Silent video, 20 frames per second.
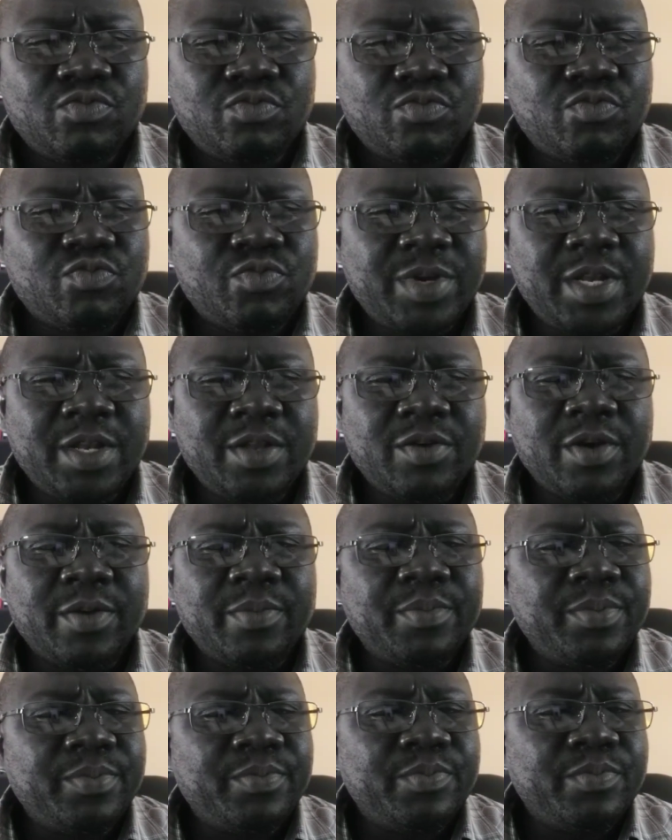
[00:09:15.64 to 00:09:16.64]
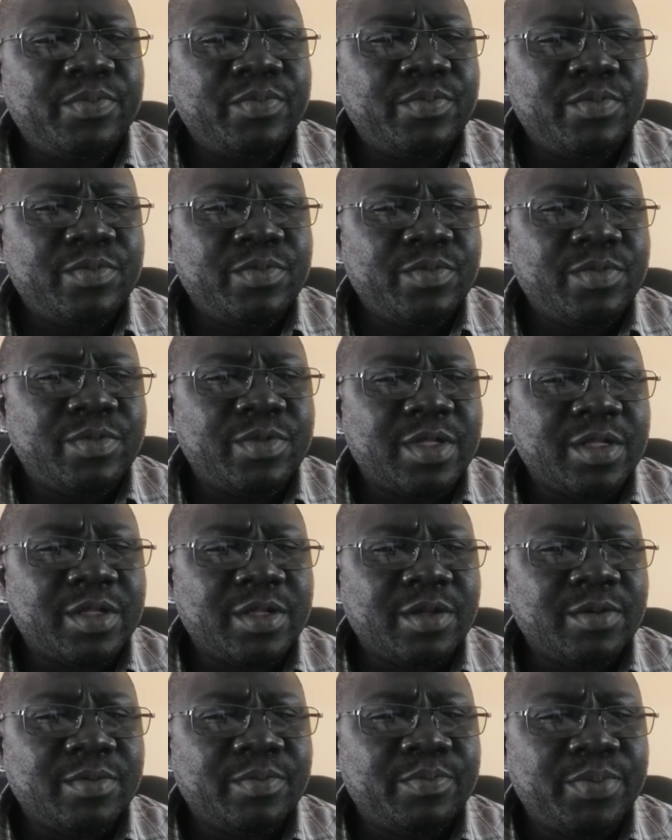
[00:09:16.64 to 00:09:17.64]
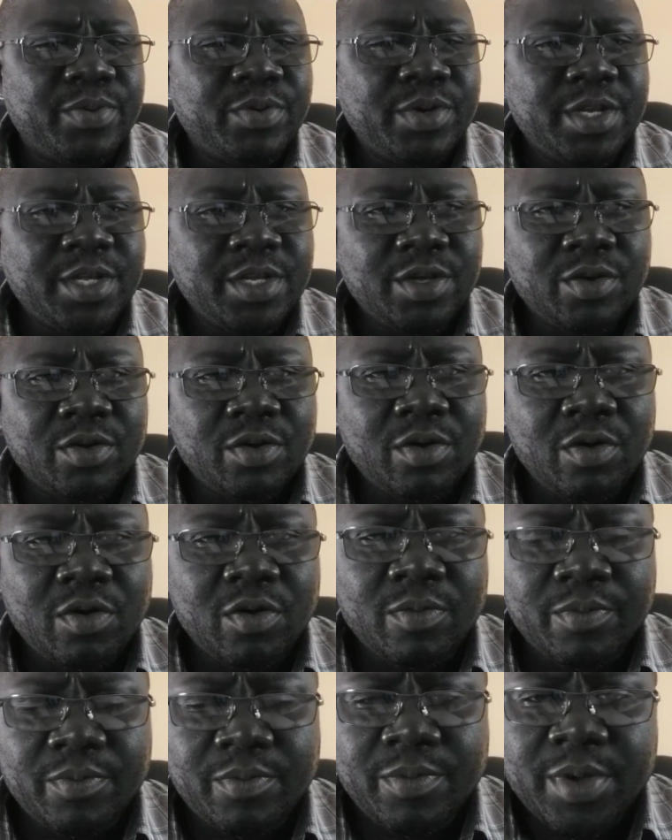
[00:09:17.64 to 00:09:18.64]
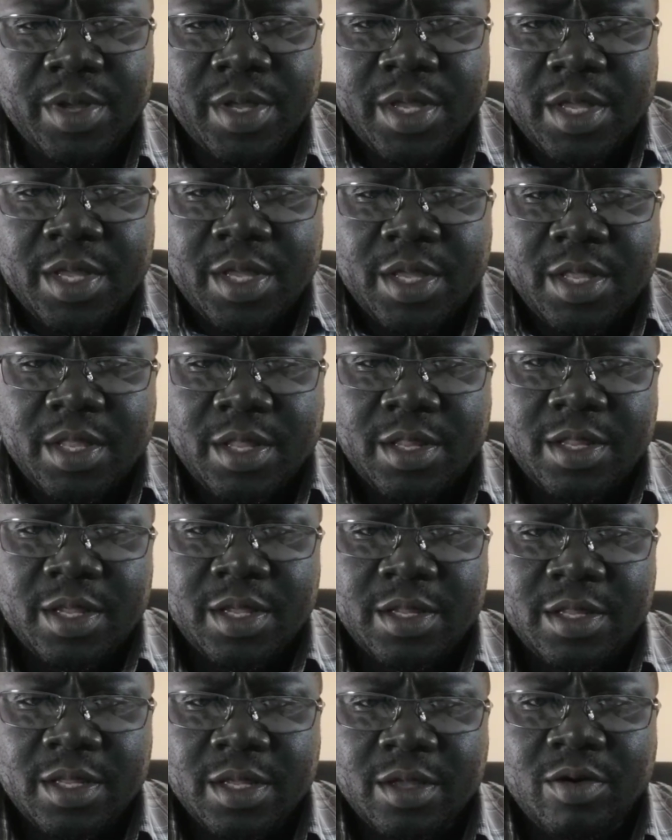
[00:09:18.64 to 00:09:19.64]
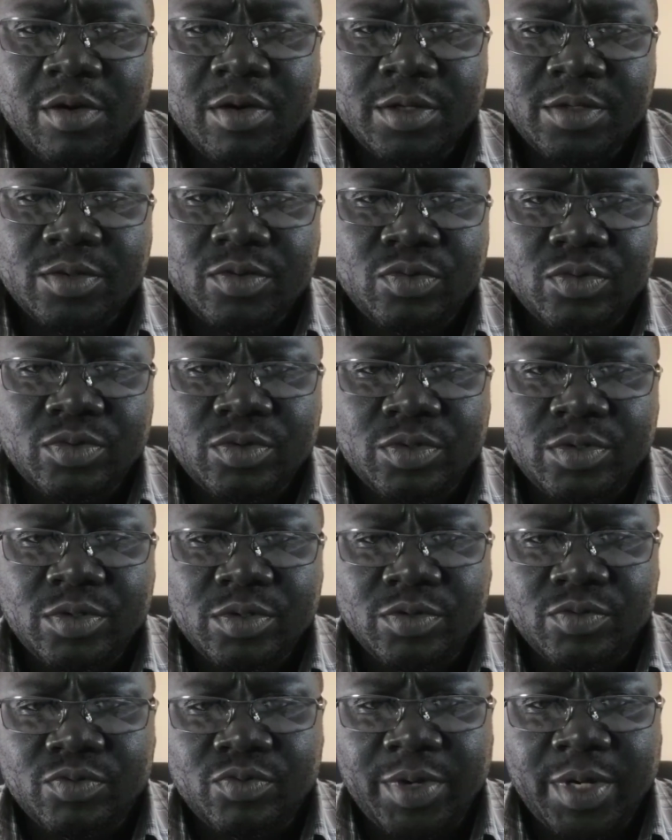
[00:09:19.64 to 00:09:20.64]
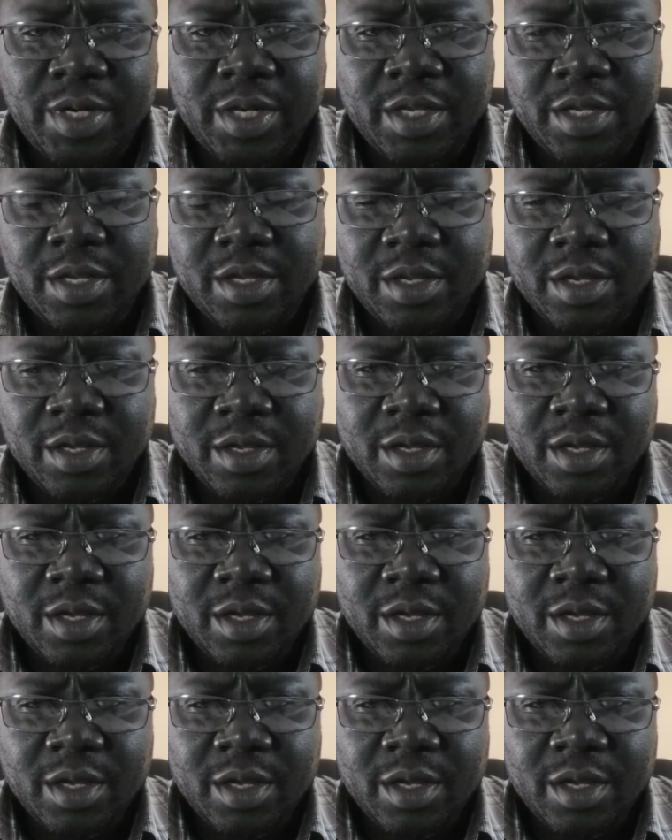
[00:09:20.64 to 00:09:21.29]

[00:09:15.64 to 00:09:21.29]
really on building your home. The cost could really